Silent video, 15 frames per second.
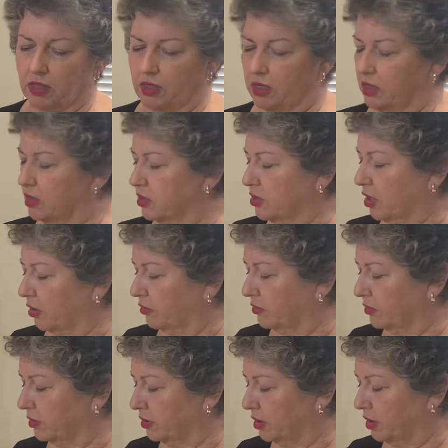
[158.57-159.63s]
So
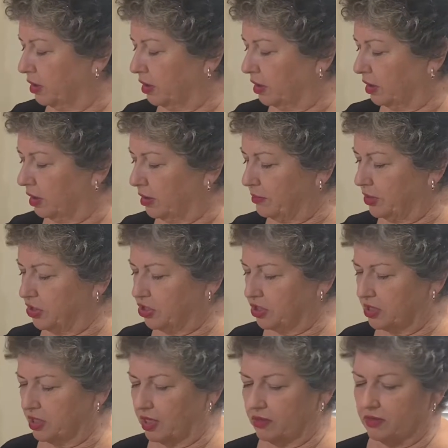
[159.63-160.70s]
let me
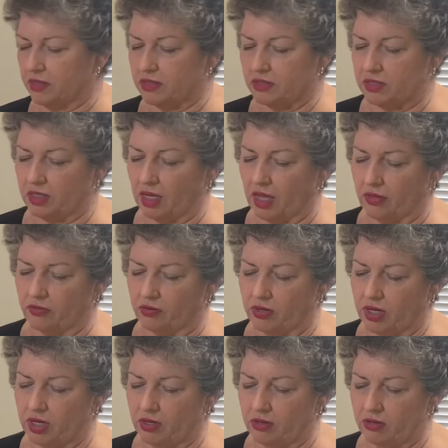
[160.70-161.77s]
just get this together
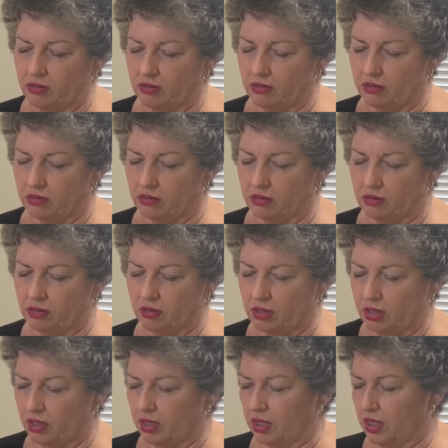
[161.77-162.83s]
here,
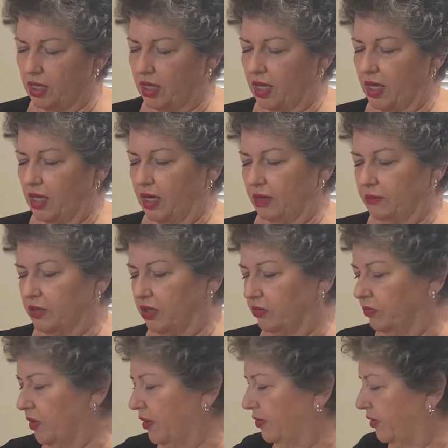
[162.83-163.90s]
and I'm going to
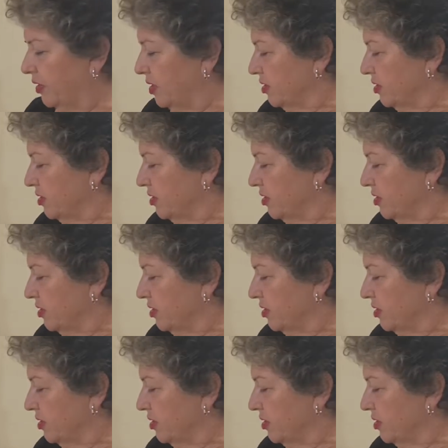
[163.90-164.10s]
run these